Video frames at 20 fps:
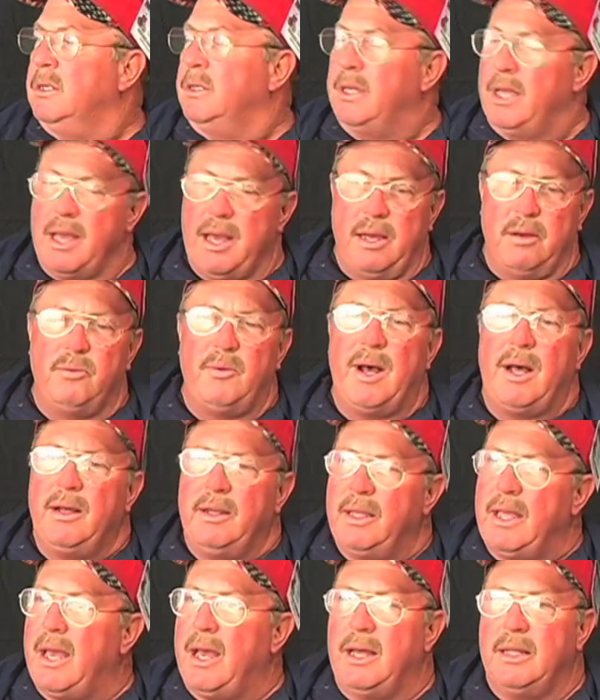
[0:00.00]
Yeah,
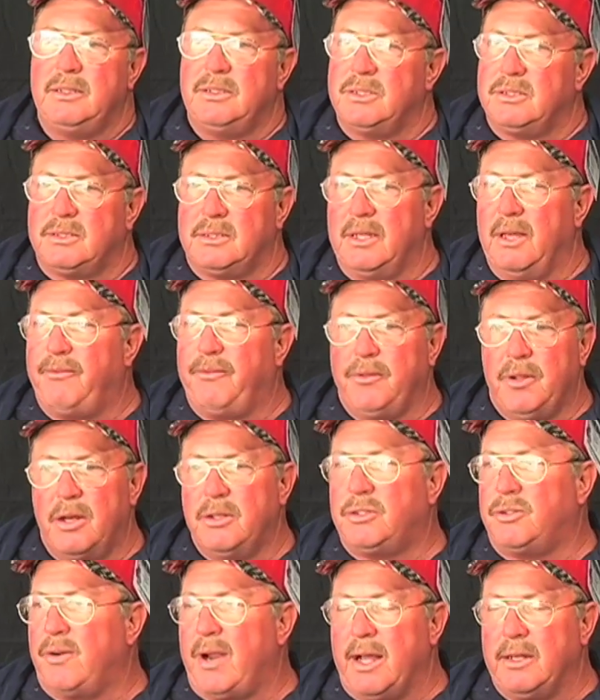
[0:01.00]
well, yeah, it
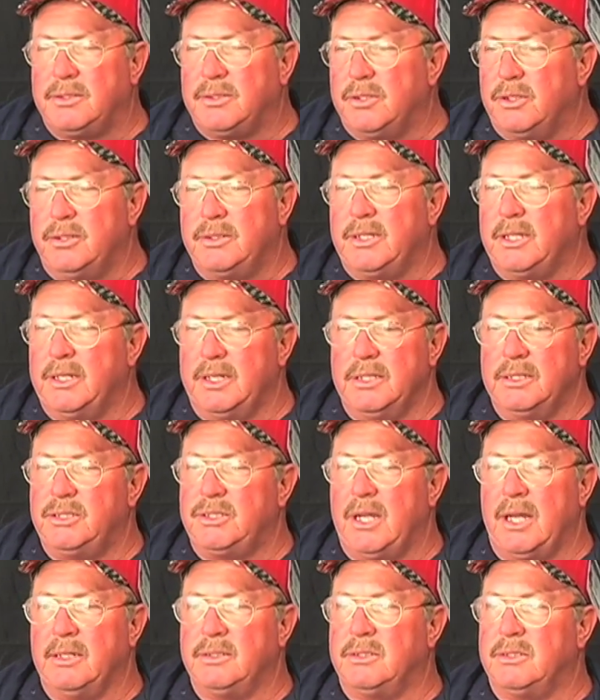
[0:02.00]
floats around. It's 13
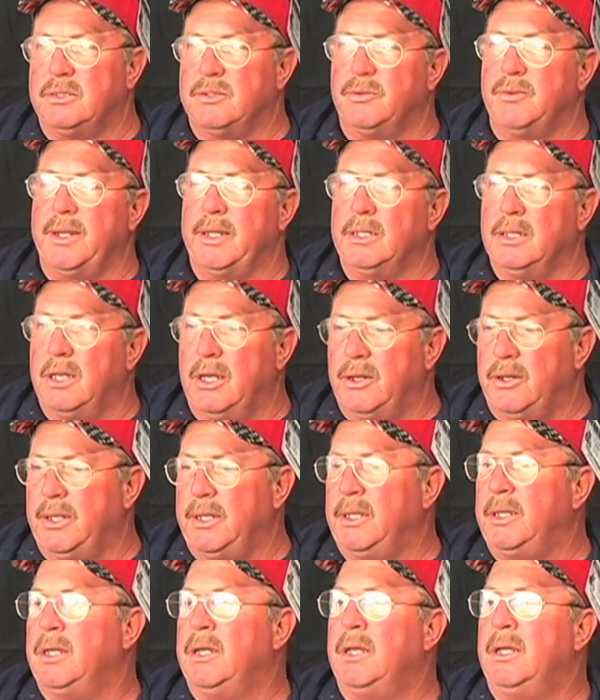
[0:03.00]
ounces of wing
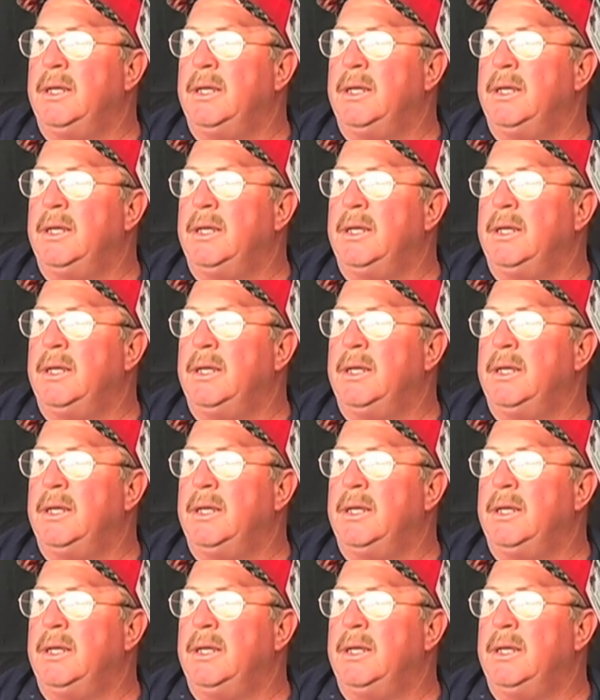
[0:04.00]
loading.